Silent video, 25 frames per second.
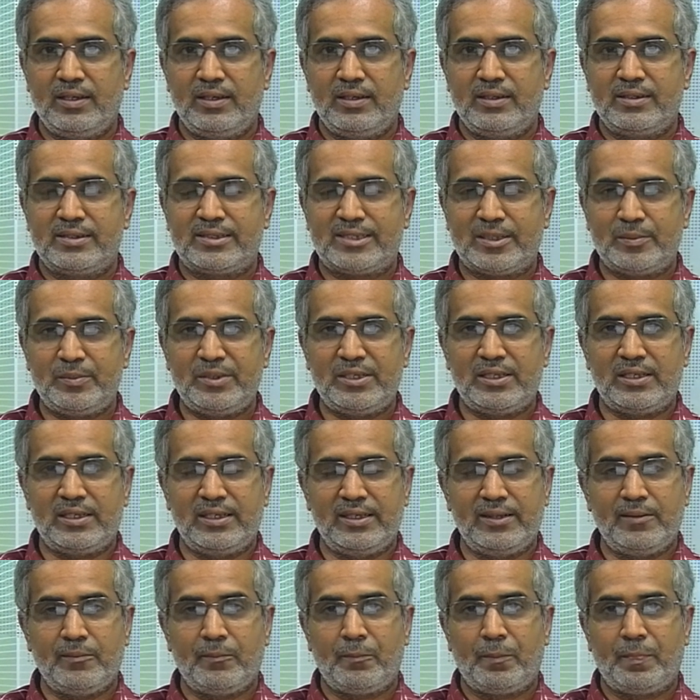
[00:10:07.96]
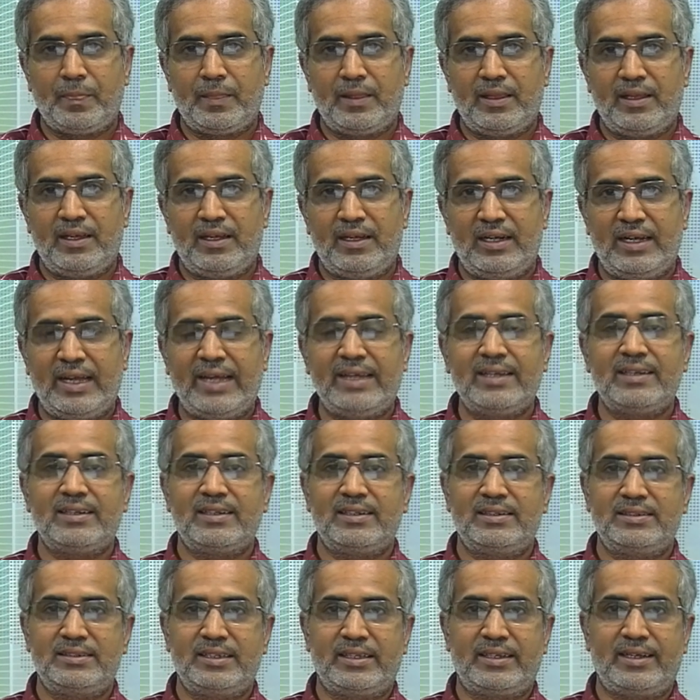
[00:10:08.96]
Similarly, like
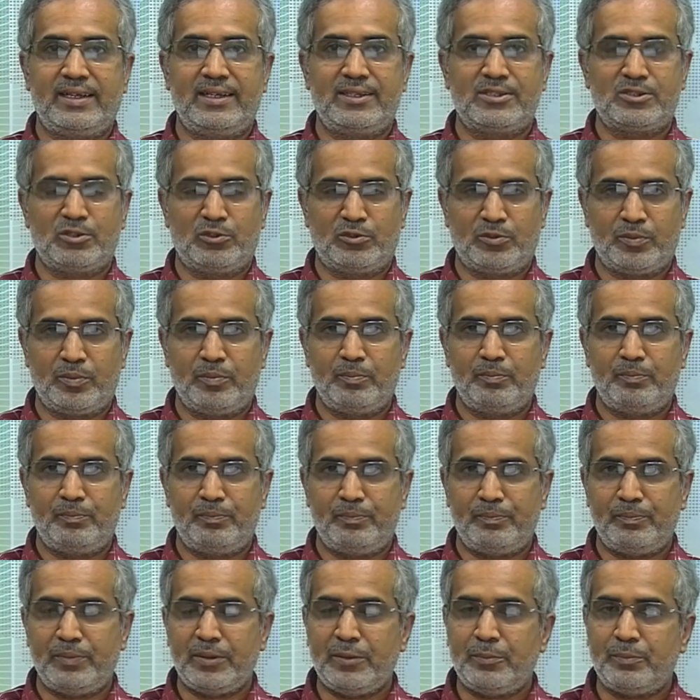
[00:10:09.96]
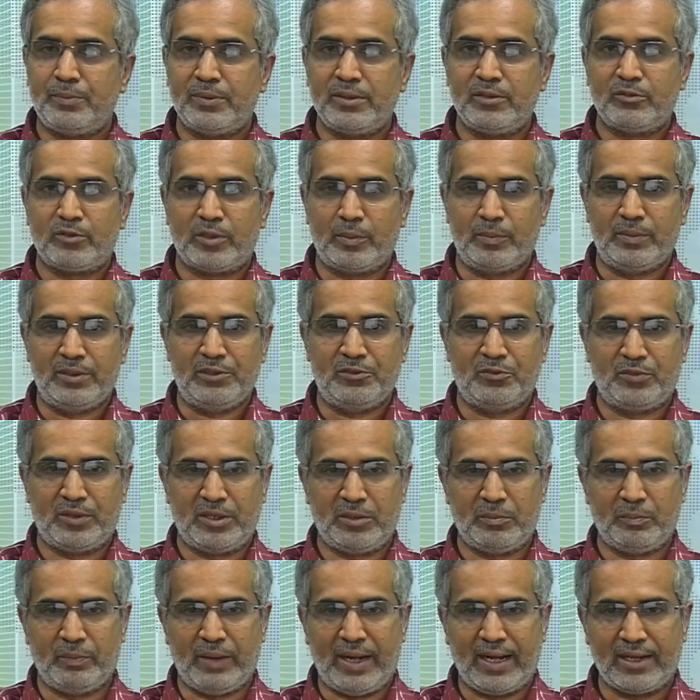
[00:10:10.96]
in the case of people from
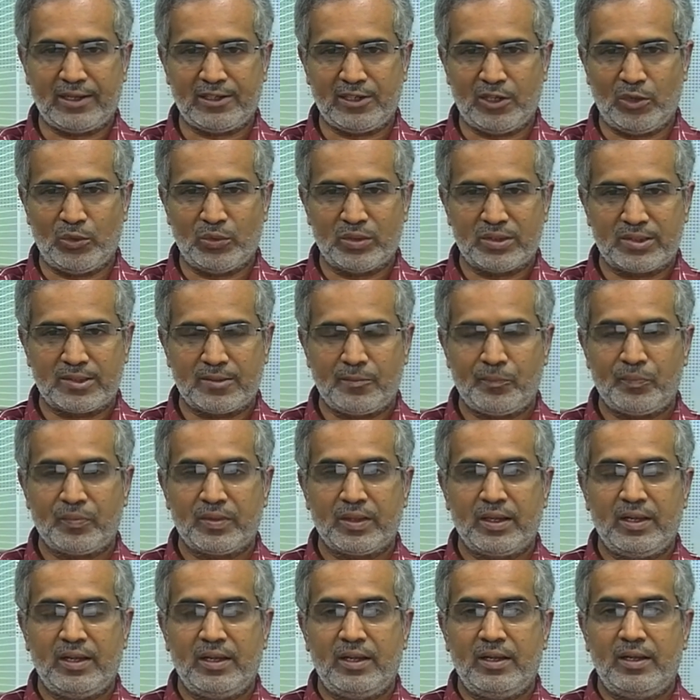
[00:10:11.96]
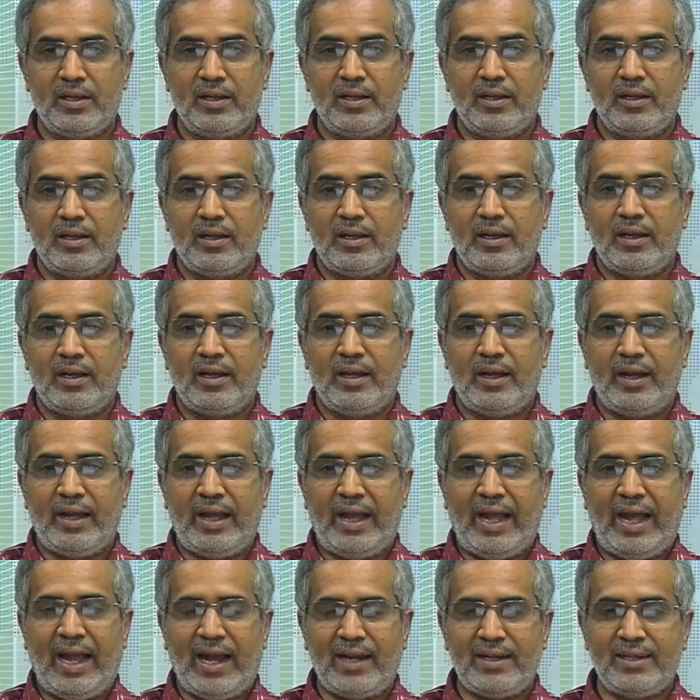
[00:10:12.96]
different backgrounds,
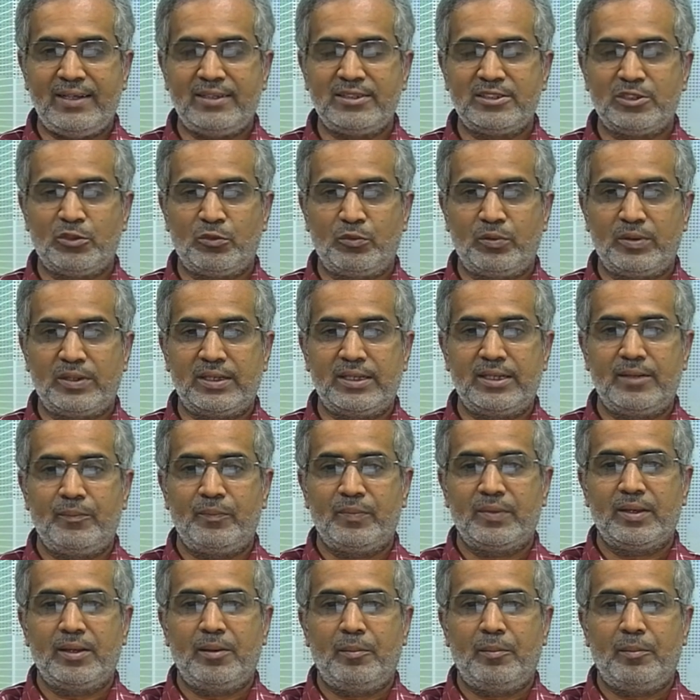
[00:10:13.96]
adding the word